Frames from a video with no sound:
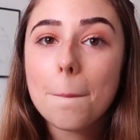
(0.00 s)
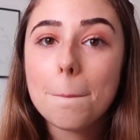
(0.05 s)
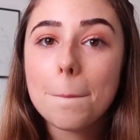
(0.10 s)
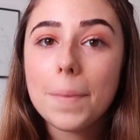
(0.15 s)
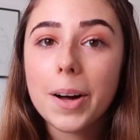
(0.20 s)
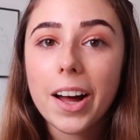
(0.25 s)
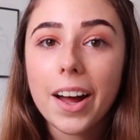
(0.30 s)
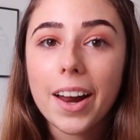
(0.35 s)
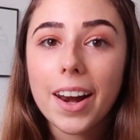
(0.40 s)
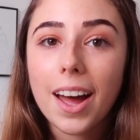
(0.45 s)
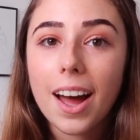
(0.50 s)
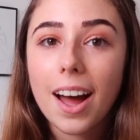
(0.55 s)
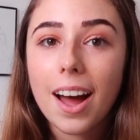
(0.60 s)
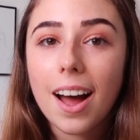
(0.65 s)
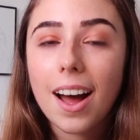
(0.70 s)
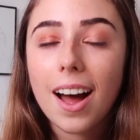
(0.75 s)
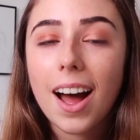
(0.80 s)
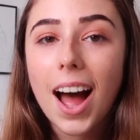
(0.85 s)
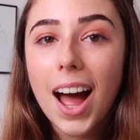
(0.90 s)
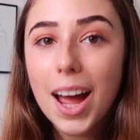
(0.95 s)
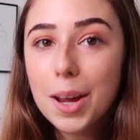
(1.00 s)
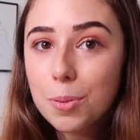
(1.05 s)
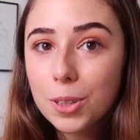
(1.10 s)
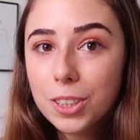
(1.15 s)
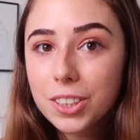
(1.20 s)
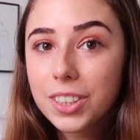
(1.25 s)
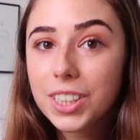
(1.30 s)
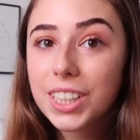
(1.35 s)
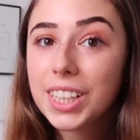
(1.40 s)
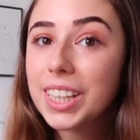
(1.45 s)
But I
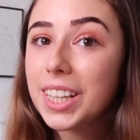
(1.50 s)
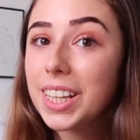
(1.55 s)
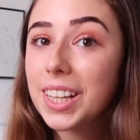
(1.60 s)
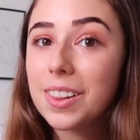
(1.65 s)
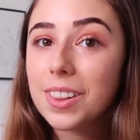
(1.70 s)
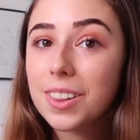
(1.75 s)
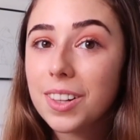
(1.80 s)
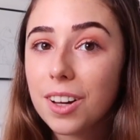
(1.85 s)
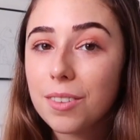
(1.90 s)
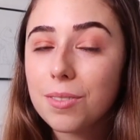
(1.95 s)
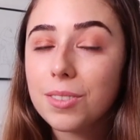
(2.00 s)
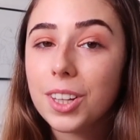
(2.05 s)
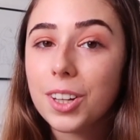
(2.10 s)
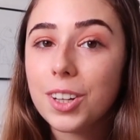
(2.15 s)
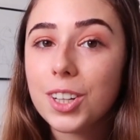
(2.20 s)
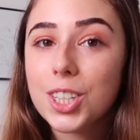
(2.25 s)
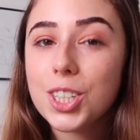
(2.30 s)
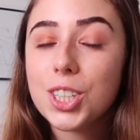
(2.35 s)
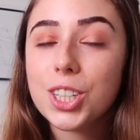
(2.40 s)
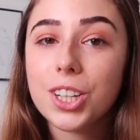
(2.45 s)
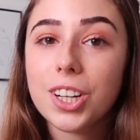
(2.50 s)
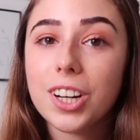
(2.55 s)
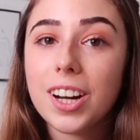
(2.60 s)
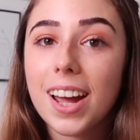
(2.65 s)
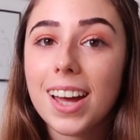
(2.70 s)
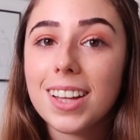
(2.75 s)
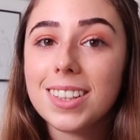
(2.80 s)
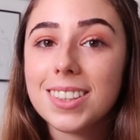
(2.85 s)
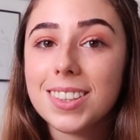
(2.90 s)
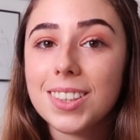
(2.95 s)
personally love literature,
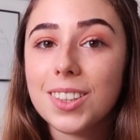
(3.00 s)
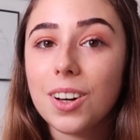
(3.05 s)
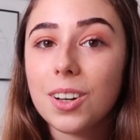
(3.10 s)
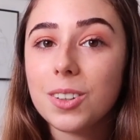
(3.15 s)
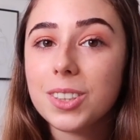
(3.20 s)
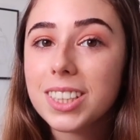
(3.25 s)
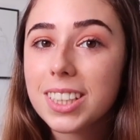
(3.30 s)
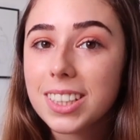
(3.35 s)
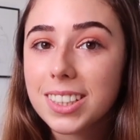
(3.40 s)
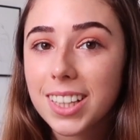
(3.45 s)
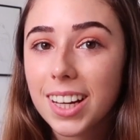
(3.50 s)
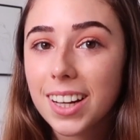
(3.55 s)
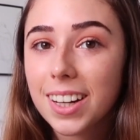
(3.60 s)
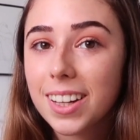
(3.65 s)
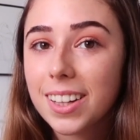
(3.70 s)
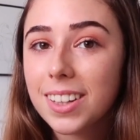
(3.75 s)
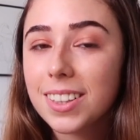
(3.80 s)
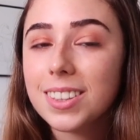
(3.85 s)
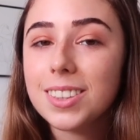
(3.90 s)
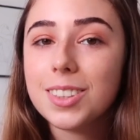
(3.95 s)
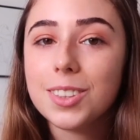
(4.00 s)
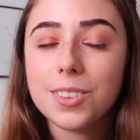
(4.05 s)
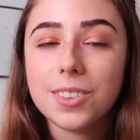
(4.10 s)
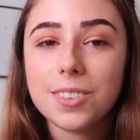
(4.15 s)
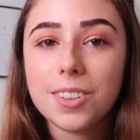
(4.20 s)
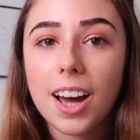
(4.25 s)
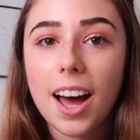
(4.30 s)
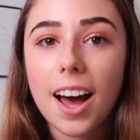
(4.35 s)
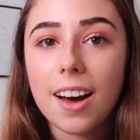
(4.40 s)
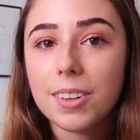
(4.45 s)
and so I was excited to
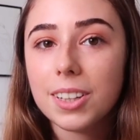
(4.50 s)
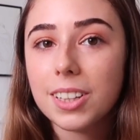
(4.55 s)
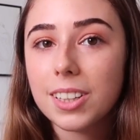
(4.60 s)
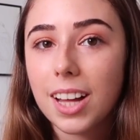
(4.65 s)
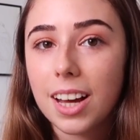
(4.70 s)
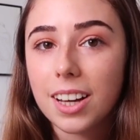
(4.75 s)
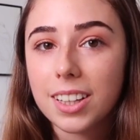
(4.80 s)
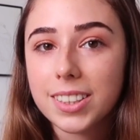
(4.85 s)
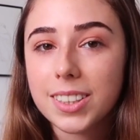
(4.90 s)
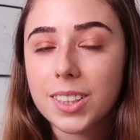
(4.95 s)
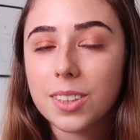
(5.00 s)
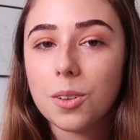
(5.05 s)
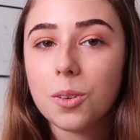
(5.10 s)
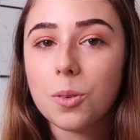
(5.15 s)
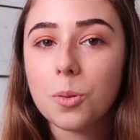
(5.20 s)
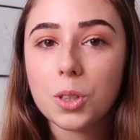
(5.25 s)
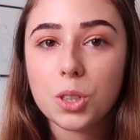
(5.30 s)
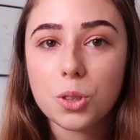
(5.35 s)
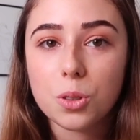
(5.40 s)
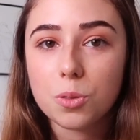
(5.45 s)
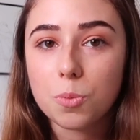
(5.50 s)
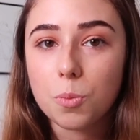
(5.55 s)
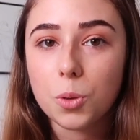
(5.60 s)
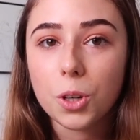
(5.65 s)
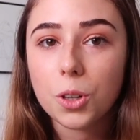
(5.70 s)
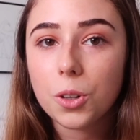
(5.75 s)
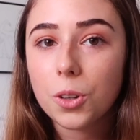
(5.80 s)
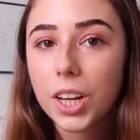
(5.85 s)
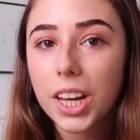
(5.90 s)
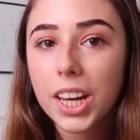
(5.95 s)
have a class which was
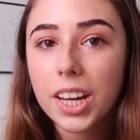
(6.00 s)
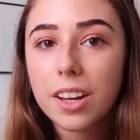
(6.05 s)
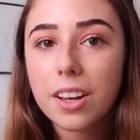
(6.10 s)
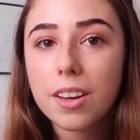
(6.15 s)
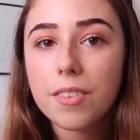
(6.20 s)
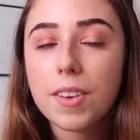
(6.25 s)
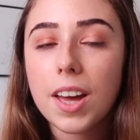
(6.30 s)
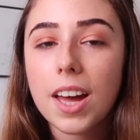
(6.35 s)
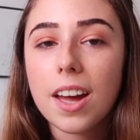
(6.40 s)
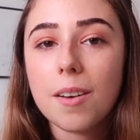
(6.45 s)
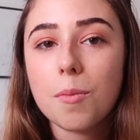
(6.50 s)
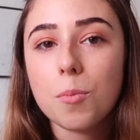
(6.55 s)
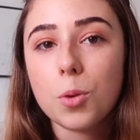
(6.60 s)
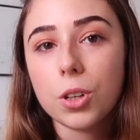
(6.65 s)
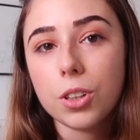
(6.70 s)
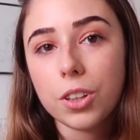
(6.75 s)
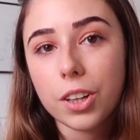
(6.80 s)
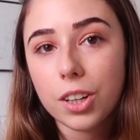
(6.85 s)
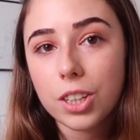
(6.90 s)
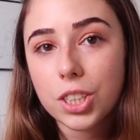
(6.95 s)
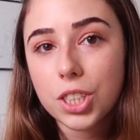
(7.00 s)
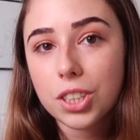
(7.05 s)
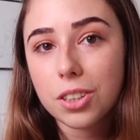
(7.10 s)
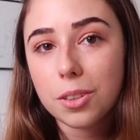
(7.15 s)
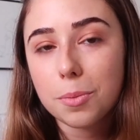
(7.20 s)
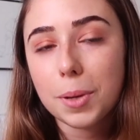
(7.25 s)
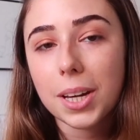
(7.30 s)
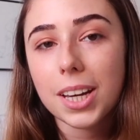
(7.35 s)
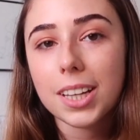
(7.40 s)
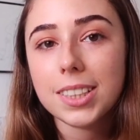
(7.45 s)
more creative and more
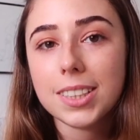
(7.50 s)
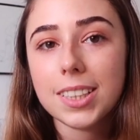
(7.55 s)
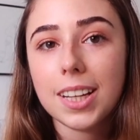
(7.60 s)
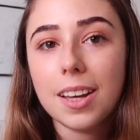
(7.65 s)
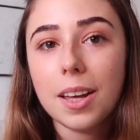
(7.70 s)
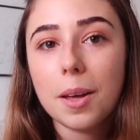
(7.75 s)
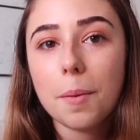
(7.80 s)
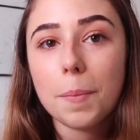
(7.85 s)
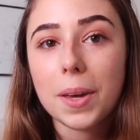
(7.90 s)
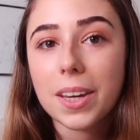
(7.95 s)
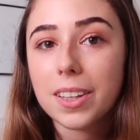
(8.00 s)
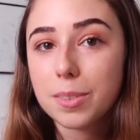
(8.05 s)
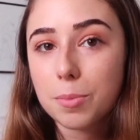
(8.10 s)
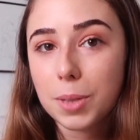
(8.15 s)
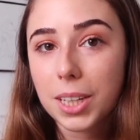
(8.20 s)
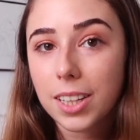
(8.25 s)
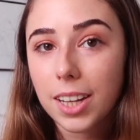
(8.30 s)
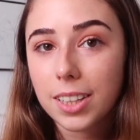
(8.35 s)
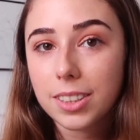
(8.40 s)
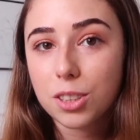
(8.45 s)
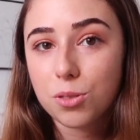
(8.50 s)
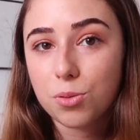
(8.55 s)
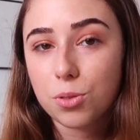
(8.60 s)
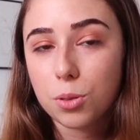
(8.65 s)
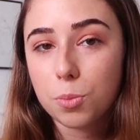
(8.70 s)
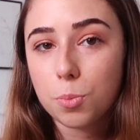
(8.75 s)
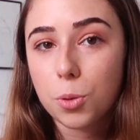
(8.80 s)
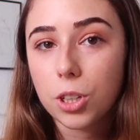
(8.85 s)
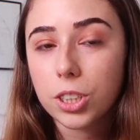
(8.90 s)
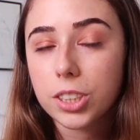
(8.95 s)
literature based, because my classes
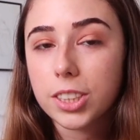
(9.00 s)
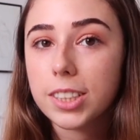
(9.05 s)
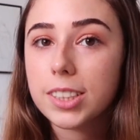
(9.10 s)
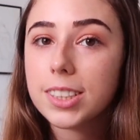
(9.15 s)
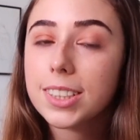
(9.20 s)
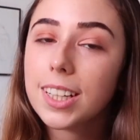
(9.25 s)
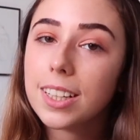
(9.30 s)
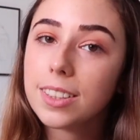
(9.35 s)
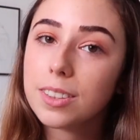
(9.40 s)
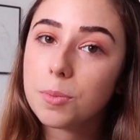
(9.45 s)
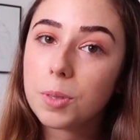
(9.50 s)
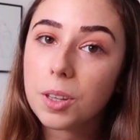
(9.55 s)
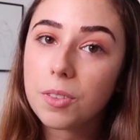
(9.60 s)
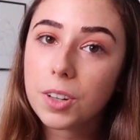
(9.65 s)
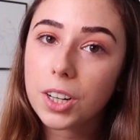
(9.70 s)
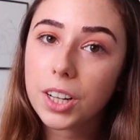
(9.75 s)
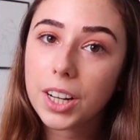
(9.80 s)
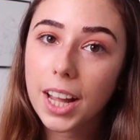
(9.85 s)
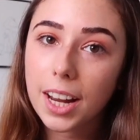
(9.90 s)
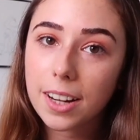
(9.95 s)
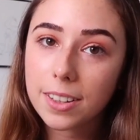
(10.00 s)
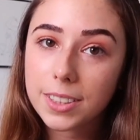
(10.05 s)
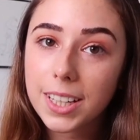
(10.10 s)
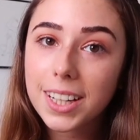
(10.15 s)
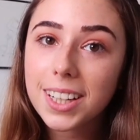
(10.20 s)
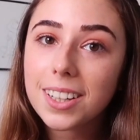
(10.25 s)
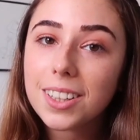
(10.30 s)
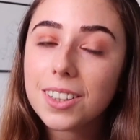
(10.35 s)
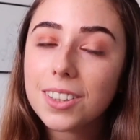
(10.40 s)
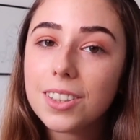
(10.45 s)
for politics tend to be very
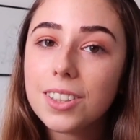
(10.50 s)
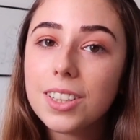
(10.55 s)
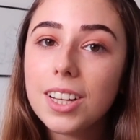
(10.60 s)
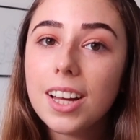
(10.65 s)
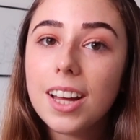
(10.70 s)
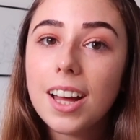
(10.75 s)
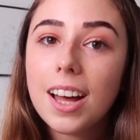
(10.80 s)
analytical.